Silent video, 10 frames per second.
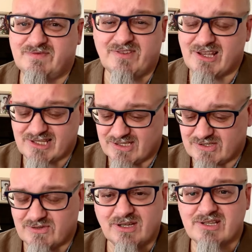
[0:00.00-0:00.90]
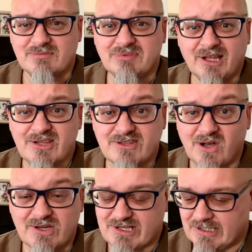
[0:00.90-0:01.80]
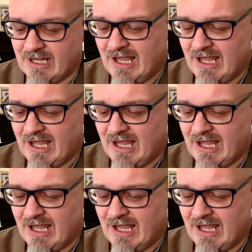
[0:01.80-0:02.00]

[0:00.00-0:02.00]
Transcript: fancied doing some plain socks.